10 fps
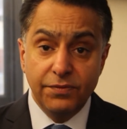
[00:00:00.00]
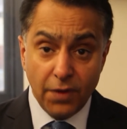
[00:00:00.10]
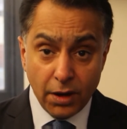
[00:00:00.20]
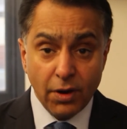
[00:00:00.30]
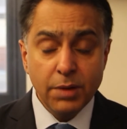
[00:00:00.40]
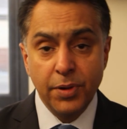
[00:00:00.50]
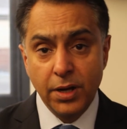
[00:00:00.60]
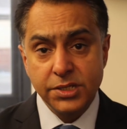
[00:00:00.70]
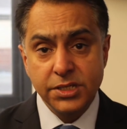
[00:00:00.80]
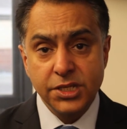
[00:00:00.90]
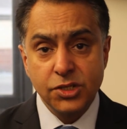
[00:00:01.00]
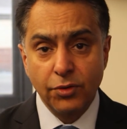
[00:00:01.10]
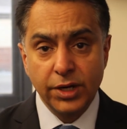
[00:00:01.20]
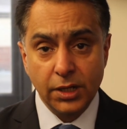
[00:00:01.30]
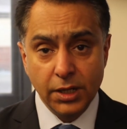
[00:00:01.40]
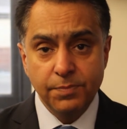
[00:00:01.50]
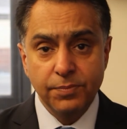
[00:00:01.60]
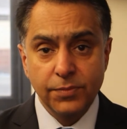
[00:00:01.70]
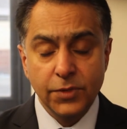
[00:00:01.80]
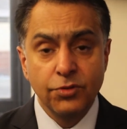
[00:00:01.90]
Far-right parties historically,
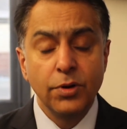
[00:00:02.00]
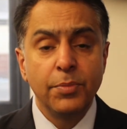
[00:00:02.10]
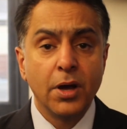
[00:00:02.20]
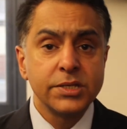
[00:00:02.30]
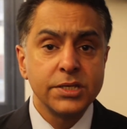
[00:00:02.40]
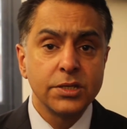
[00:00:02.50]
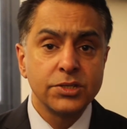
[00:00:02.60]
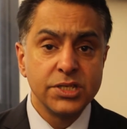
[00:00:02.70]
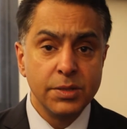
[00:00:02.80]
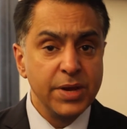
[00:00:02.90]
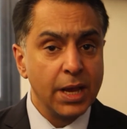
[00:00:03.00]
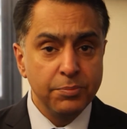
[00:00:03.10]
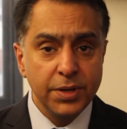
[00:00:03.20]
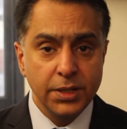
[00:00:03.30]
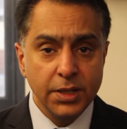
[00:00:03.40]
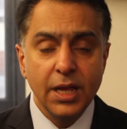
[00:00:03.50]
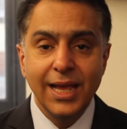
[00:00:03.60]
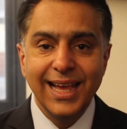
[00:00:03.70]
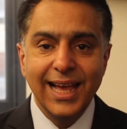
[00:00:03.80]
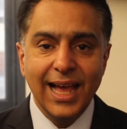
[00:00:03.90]
group parties such as the BNP,
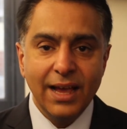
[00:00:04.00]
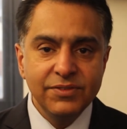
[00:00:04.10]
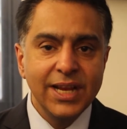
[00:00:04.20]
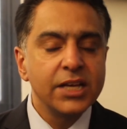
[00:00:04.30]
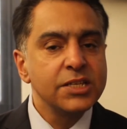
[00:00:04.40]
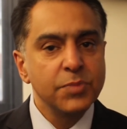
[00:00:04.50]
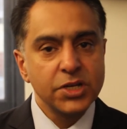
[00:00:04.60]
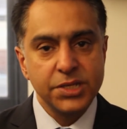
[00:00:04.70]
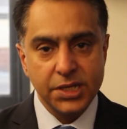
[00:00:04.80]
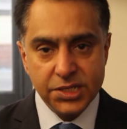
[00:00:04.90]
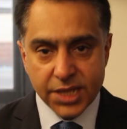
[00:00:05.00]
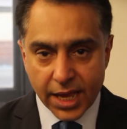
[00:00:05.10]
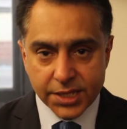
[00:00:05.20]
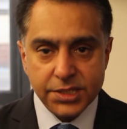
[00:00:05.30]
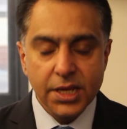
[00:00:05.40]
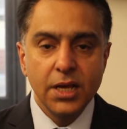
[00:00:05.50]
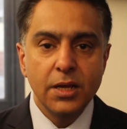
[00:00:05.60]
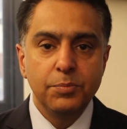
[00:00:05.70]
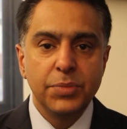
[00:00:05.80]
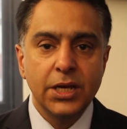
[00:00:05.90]
haven't had as much success
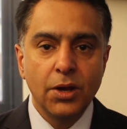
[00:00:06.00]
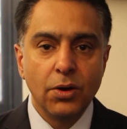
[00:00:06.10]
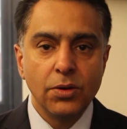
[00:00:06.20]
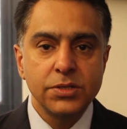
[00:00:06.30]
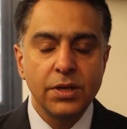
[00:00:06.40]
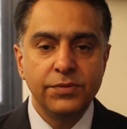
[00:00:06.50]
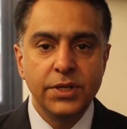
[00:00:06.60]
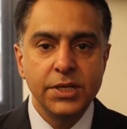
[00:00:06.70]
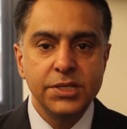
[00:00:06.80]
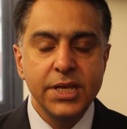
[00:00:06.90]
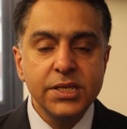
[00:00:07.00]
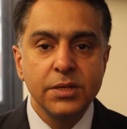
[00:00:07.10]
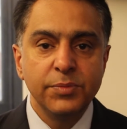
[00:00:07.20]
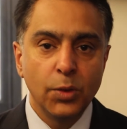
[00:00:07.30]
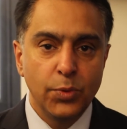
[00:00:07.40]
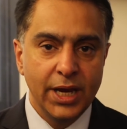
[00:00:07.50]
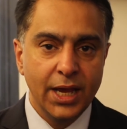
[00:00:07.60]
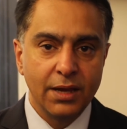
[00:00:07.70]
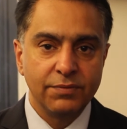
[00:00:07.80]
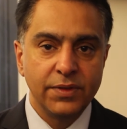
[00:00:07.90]
because of the system that we
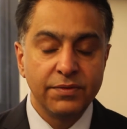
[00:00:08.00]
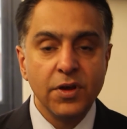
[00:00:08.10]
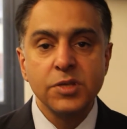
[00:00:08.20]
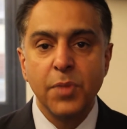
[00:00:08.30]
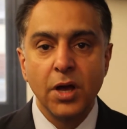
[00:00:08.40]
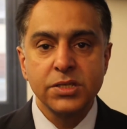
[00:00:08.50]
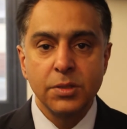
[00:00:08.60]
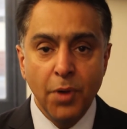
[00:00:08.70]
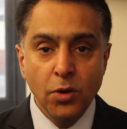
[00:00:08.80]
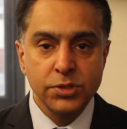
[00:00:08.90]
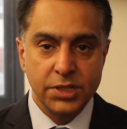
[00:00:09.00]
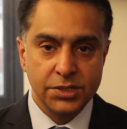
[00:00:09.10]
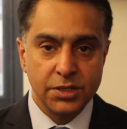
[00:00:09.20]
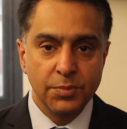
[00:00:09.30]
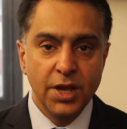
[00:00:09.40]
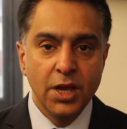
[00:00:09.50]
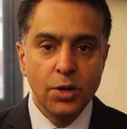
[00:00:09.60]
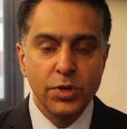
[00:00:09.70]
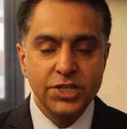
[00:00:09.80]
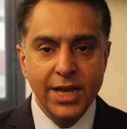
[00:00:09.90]
have, the first past the post system,
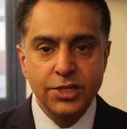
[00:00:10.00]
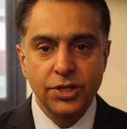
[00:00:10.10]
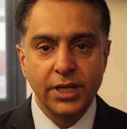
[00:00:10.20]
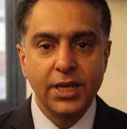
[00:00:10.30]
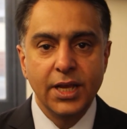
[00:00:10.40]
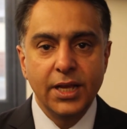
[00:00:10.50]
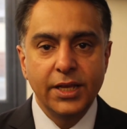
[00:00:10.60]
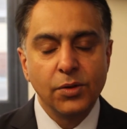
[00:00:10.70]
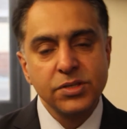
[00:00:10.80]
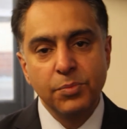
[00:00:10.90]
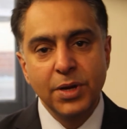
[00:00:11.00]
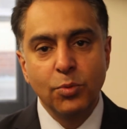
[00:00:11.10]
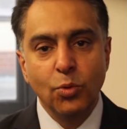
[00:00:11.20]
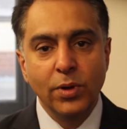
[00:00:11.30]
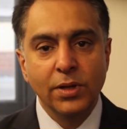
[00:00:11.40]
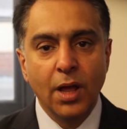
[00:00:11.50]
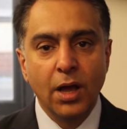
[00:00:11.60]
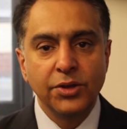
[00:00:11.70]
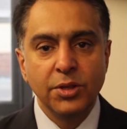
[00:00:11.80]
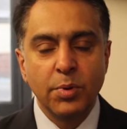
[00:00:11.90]
which actually, some people will
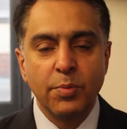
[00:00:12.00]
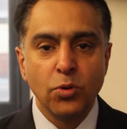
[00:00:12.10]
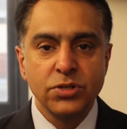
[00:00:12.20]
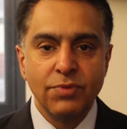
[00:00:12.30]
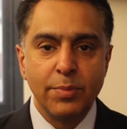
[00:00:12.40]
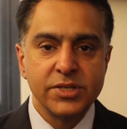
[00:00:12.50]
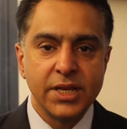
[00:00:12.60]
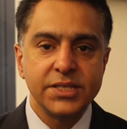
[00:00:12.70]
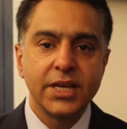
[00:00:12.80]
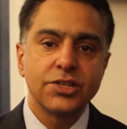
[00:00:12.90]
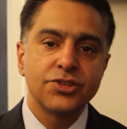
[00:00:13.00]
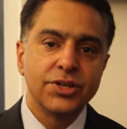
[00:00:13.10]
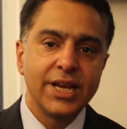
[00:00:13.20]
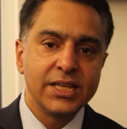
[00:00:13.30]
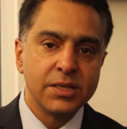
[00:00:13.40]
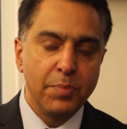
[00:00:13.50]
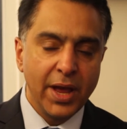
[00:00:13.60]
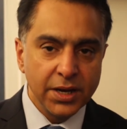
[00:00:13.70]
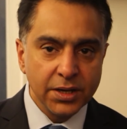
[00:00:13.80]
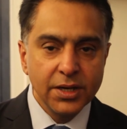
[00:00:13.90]
argue that proportional representation is a
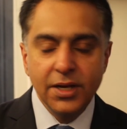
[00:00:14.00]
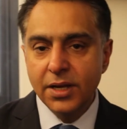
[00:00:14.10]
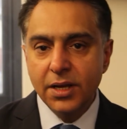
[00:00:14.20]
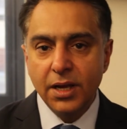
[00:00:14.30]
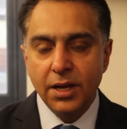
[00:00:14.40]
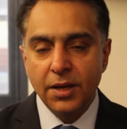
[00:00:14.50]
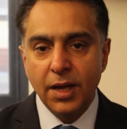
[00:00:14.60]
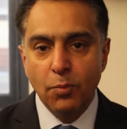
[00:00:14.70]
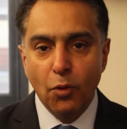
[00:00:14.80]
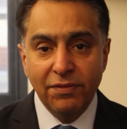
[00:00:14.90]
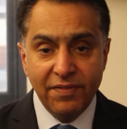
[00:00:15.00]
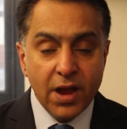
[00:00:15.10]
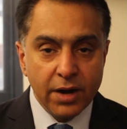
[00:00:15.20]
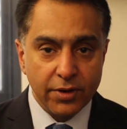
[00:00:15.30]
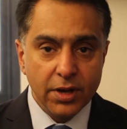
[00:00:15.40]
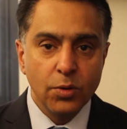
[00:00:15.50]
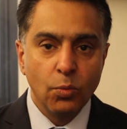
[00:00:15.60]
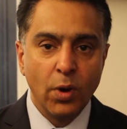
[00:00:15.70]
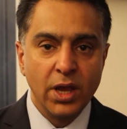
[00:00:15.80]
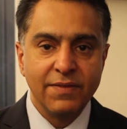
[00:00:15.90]
better, a more fairer
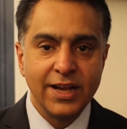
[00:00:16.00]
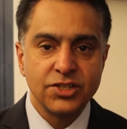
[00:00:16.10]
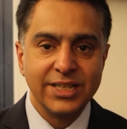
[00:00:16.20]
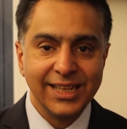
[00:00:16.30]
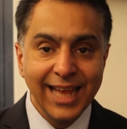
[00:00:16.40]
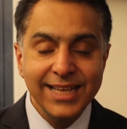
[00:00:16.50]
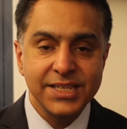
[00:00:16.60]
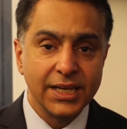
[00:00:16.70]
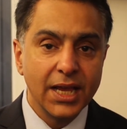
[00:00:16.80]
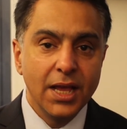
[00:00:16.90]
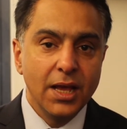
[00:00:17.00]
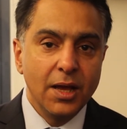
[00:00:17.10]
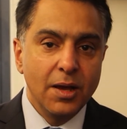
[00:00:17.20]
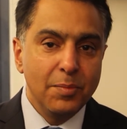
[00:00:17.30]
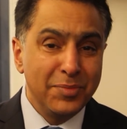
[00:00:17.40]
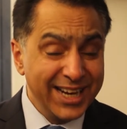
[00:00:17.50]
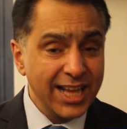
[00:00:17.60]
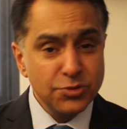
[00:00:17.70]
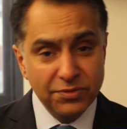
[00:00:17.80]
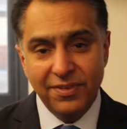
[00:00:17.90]
way of actually electing. But in
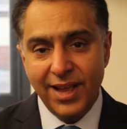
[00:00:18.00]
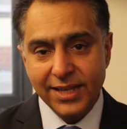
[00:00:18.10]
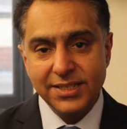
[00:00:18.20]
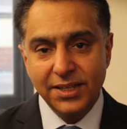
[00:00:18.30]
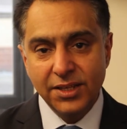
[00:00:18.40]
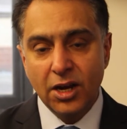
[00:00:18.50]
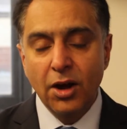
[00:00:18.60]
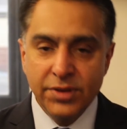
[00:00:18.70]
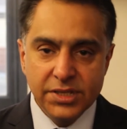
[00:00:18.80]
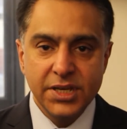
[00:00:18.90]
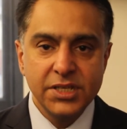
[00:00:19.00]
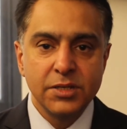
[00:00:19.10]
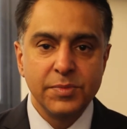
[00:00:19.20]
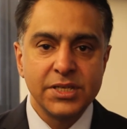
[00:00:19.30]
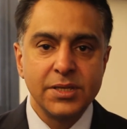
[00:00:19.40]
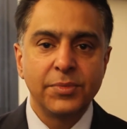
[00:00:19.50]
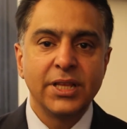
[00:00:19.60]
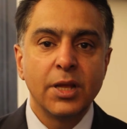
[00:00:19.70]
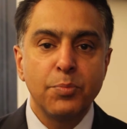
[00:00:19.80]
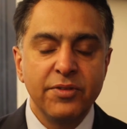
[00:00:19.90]
actual fact, the current system is
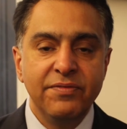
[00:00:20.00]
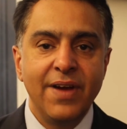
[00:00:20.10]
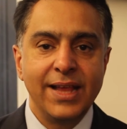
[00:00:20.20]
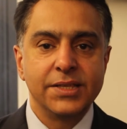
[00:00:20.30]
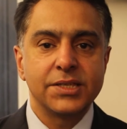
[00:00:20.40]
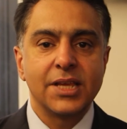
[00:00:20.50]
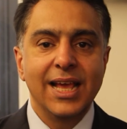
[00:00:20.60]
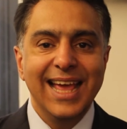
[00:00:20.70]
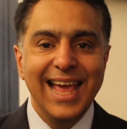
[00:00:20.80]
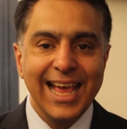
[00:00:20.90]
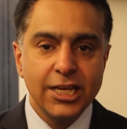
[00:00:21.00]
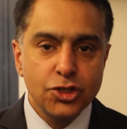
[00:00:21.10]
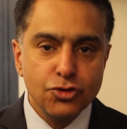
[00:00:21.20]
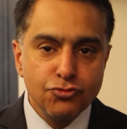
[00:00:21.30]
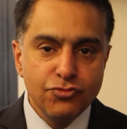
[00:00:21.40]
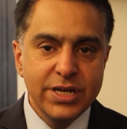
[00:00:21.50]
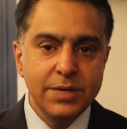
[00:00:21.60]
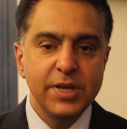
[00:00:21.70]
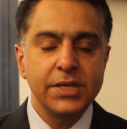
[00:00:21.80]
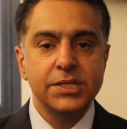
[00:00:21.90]
something that prevents
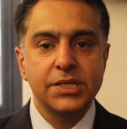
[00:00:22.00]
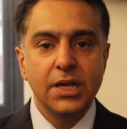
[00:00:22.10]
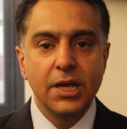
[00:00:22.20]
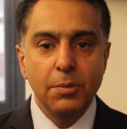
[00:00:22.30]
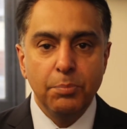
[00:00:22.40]
extremist